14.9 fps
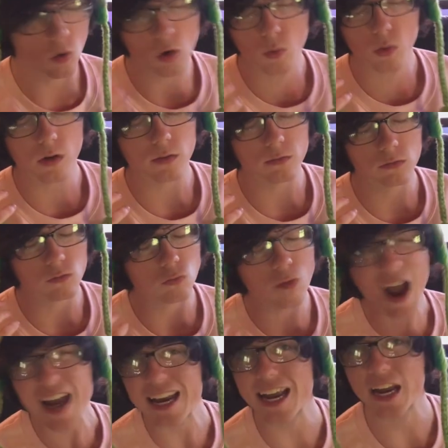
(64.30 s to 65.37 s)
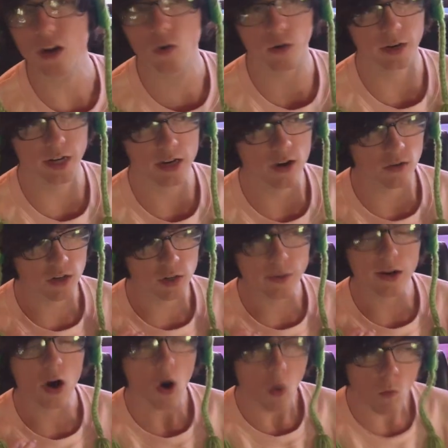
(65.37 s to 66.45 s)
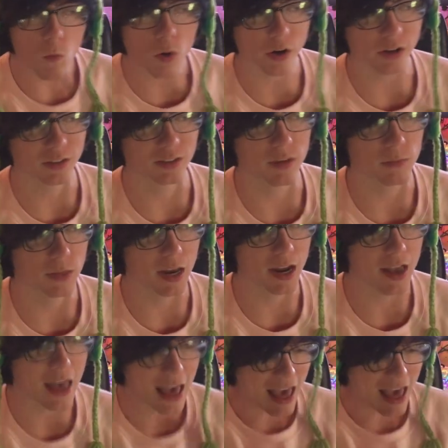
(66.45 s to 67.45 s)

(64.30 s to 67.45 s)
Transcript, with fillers: while we're writing or, you know, doing homework or something.